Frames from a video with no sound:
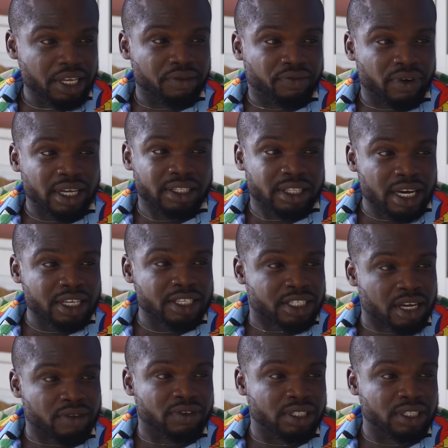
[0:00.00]
if I die
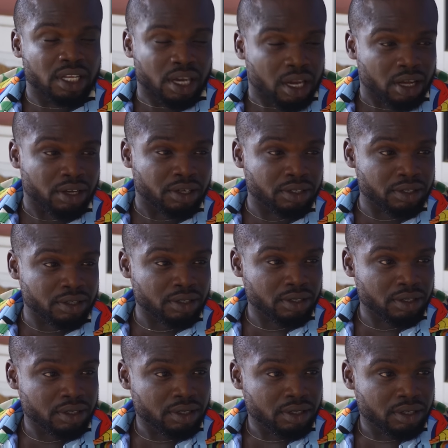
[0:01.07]
serving the Lord,
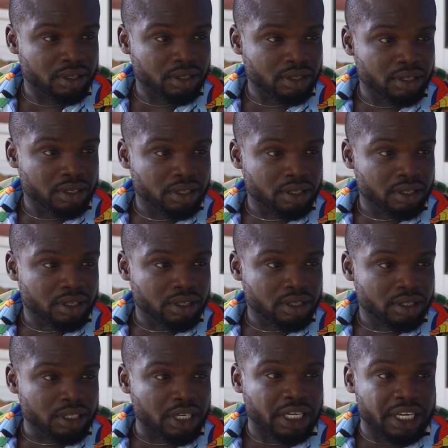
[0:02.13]

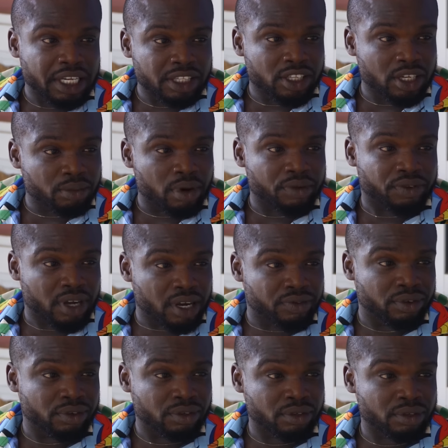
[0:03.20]
the kingdom of
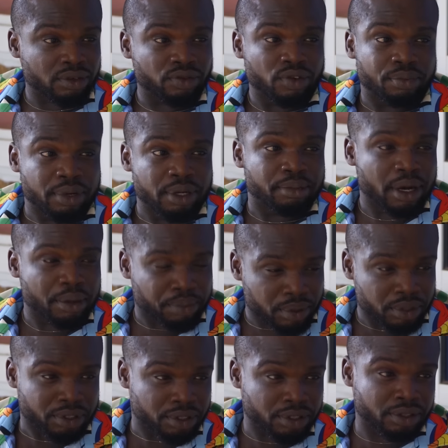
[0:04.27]
heaven will be my
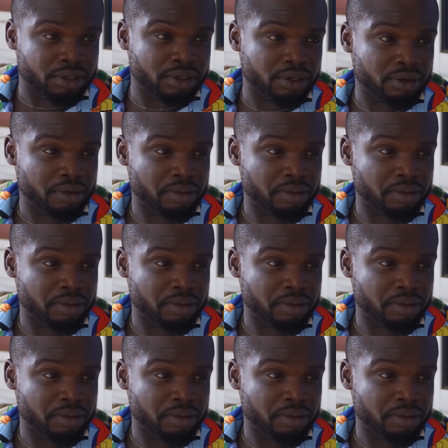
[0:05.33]
portion.